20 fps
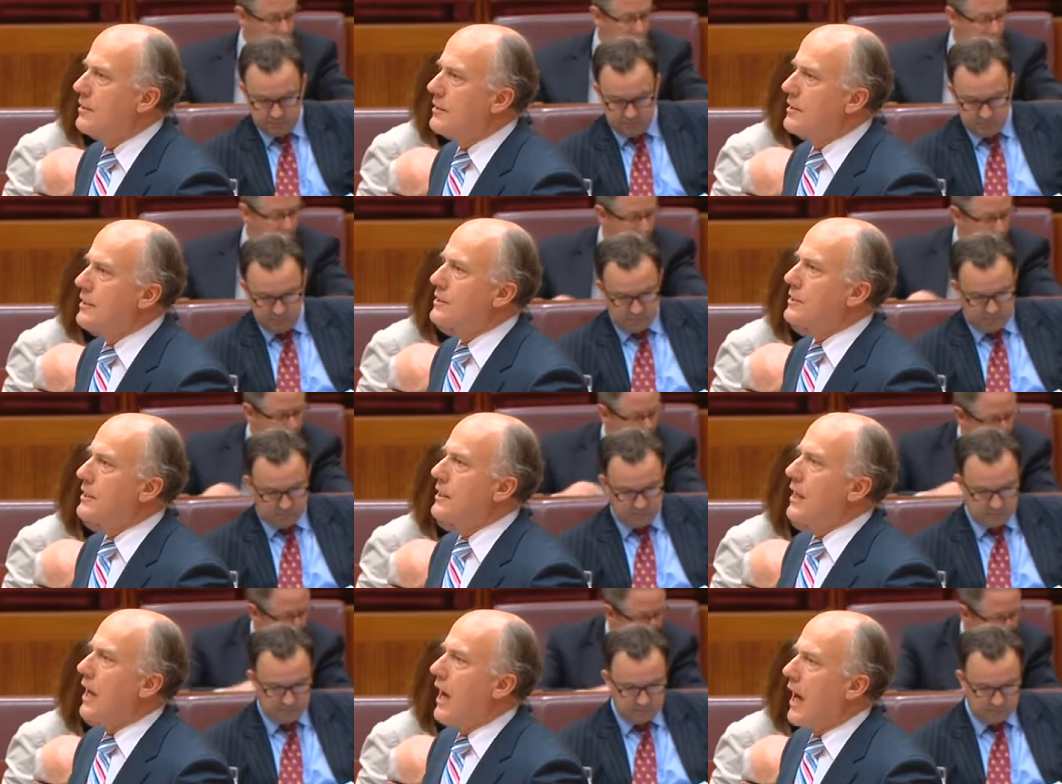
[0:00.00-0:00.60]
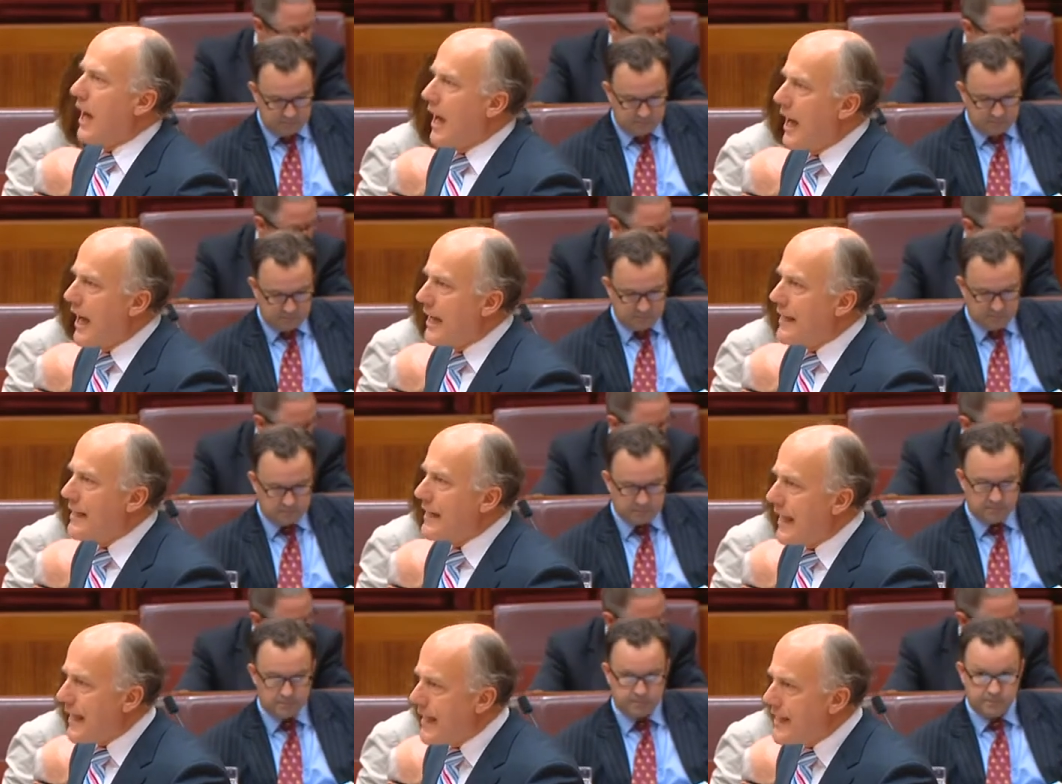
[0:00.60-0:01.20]
Speaker 1: that
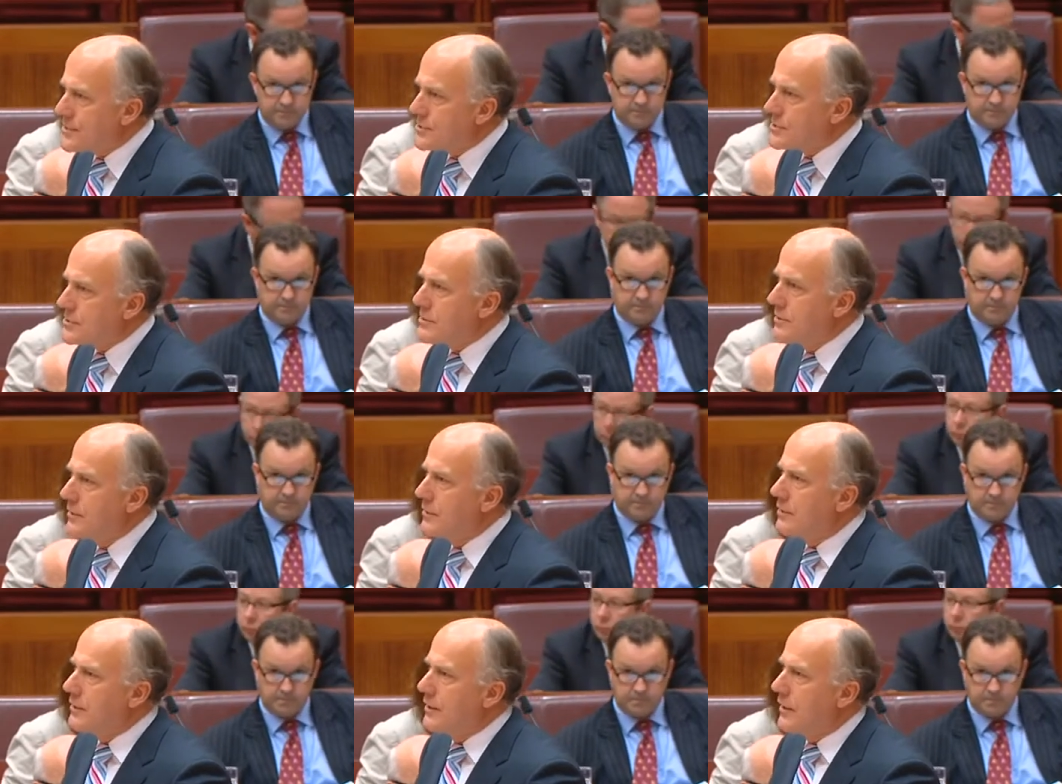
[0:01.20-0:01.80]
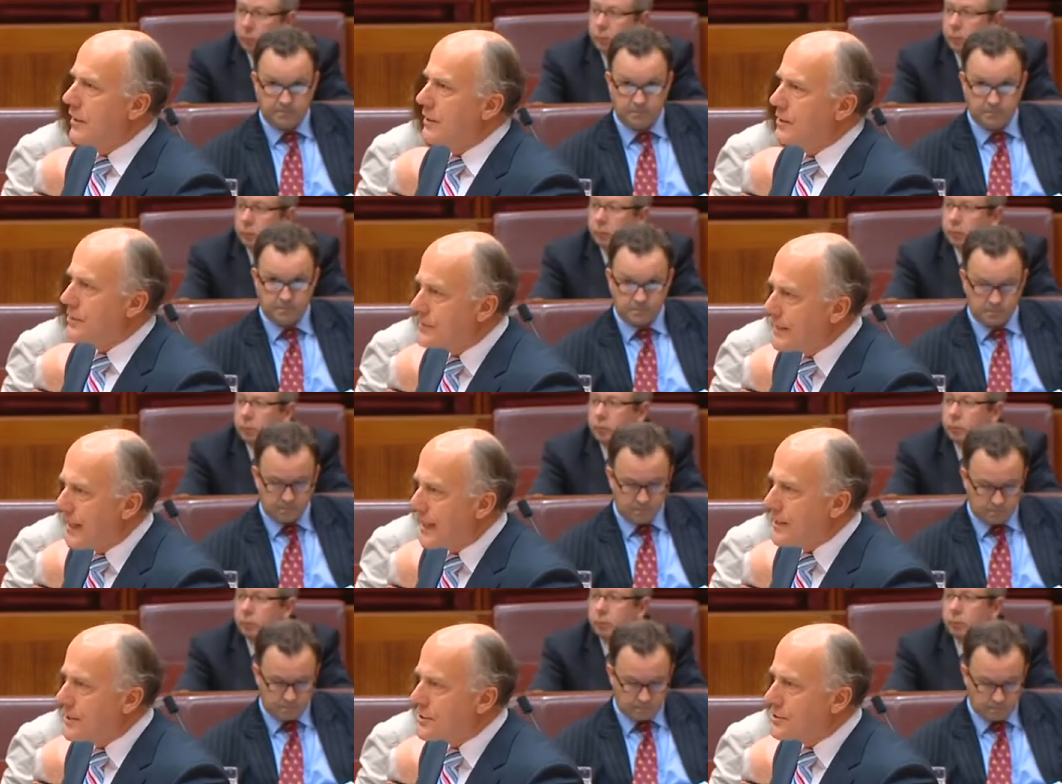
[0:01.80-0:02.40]
Thank you, Minister.